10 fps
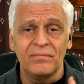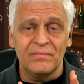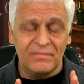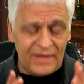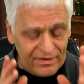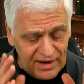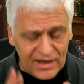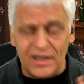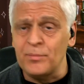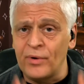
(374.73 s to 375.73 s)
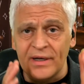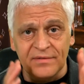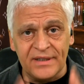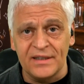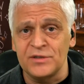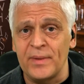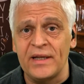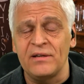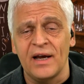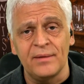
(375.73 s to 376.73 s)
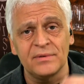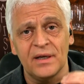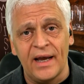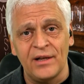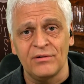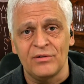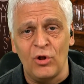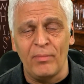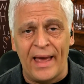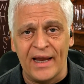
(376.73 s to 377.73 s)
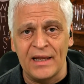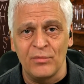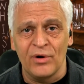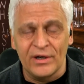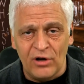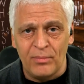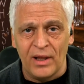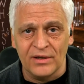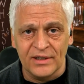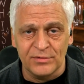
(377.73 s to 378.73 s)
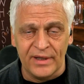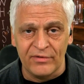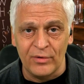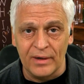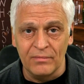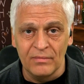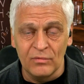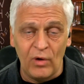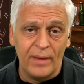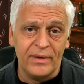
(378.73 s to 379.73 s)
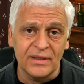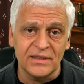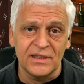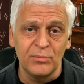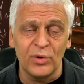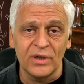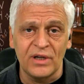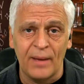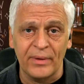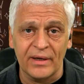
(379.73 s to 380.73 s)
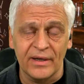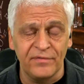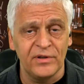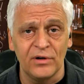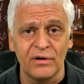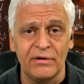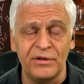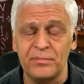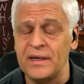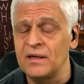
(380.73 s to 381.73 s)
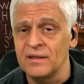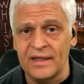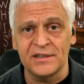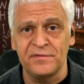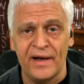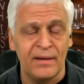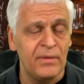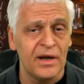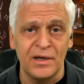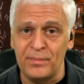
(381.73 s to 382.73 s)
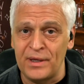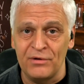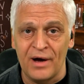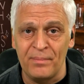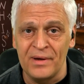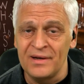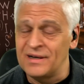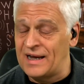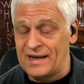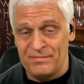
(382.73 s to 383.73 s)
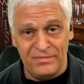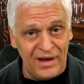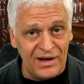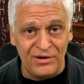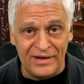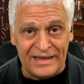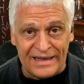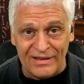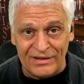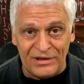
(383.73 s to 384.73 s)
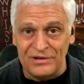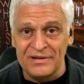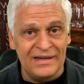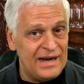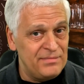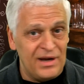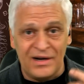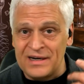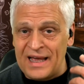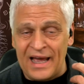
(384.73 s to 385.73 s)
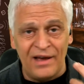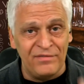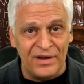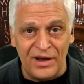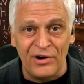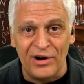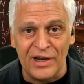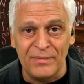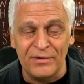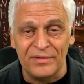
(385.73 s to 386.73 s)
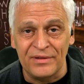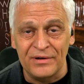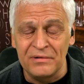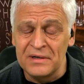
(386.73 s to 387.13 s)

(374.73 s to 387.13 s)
I've gotten to the point, and I've said this many times, I don't hold back anymore. I talk politics with everyone. Why? Because it's an important topic. If you don't agree with me, that's fine. I'm not going to beat you up. I am not going to yell at you. I'm not going to have an argument with you.